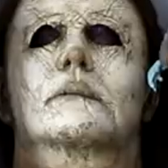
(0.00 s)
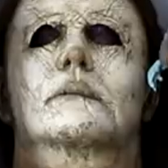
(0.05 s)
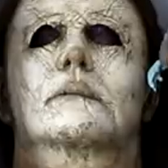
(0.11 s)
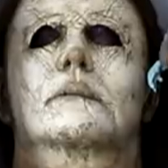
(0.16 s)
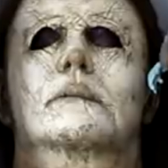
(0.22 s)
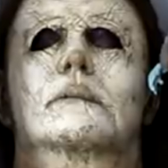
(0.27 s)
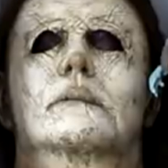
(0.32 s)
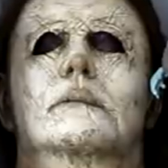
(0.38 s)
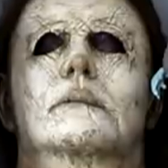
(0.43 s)

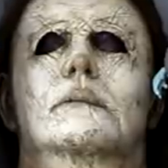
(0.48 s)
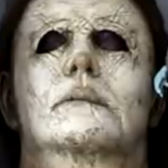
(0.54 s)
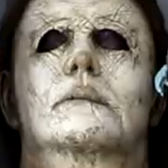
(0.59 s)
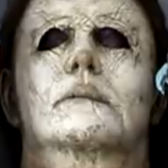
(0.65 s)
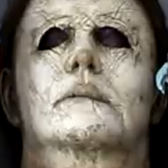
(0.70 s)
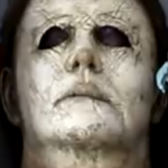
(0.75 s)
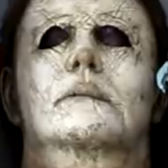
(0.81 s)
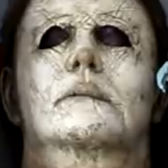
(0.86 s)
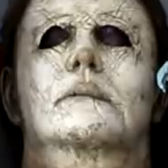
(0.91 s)

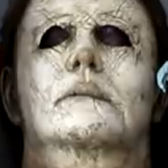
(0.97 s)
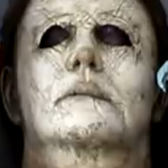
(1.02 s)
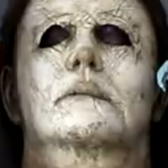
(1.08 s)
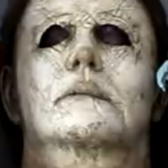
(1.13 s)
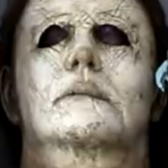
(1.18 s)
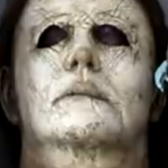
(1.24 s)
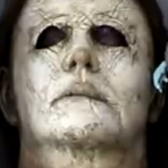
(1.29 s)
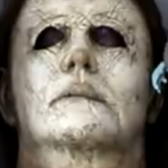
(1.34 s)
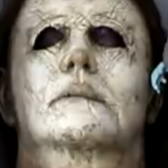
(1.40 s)

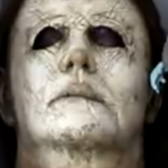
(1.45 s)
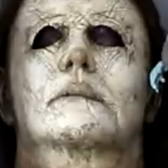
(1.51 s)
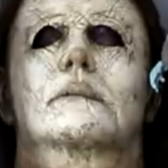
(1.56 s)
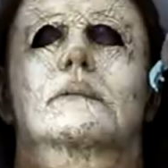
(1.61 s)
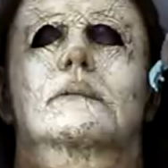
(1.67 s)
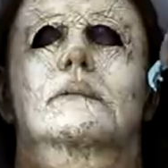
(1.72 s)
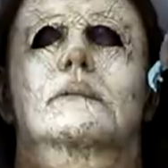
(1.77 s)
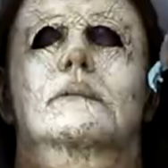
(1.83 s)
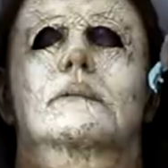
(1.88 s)

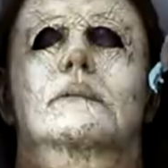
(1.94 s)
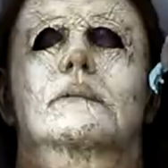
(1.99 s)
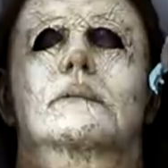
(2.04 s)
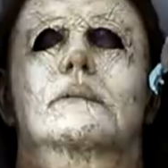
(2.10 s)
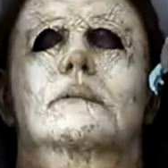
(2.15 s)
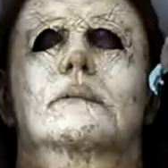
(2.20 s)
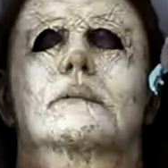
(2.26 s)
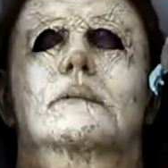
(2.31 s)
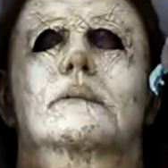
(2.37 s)

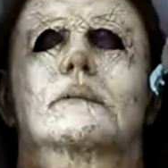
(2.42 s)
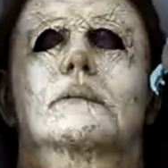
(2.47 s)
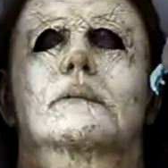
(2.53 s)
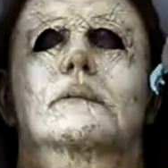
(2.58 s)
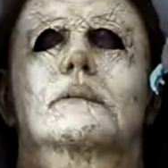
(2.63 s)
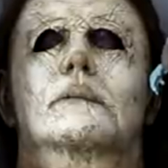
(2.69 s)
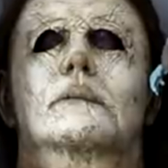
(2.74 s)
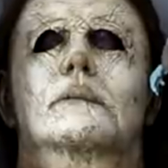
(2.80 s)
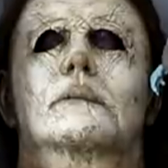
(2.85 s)

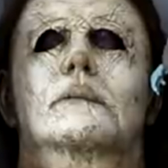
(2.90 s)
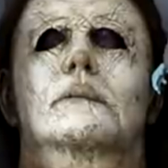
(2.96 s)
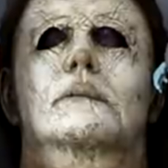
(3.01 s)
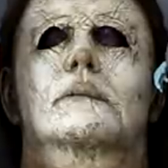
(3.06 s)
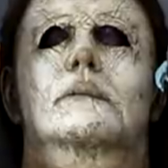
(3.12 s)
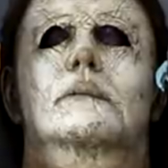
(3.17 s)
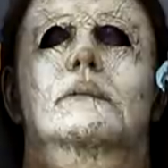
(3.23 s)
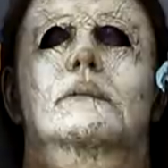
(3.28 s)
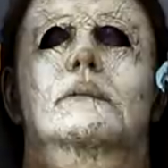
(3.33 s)

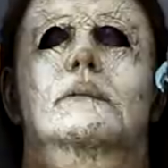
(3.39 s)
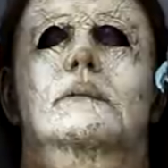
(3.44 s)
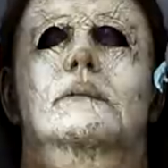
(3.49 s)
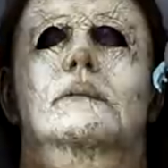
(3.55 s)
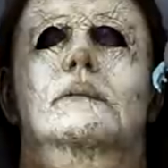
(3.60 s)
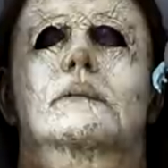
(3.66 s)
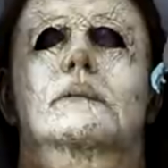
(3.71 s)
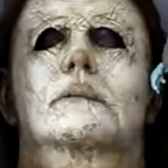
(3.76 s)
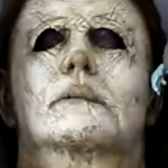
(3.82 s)

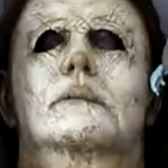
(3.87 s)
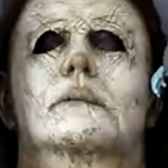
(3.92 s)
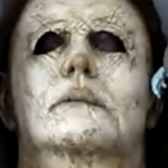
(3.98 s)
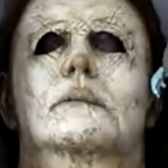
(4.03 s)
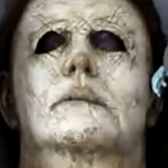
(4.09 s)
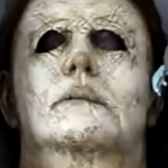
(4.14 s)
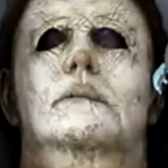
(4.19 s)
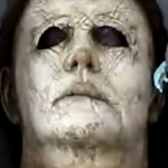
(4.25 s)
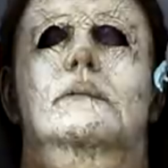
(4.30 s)

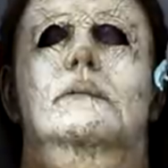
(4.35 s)
No words are spoken by the person on screen.